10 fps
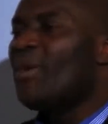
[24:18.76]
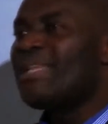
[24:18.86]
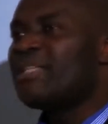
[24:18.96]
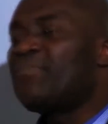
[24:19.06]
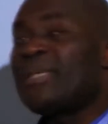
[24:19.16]
way
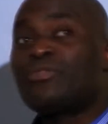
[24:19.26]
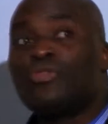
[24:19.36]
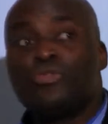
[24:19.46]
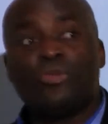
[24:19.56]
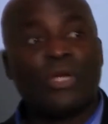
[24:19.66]
they speak
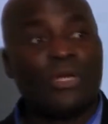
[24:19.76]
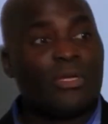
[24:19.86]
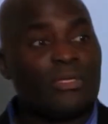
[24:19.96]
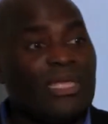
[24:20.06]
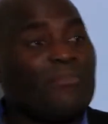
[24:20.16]
to you.
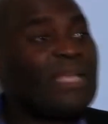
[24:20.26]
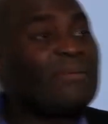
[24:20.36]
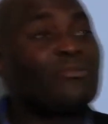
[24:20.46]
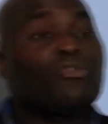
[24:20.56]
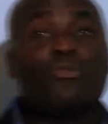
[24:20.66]

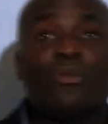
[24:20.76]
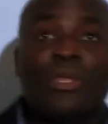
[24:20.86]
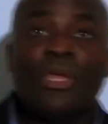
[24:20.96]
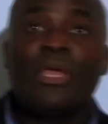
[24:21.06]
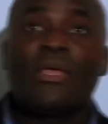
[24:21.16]
Sometimes, you know,
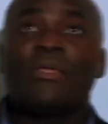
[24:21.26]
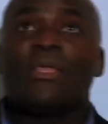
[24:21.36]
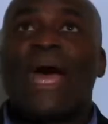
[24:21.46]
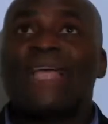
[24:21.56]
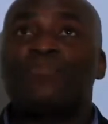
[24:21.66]

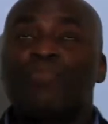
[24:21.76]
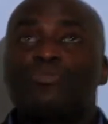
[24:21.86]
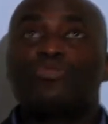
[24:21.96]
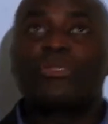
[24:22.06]
I spoke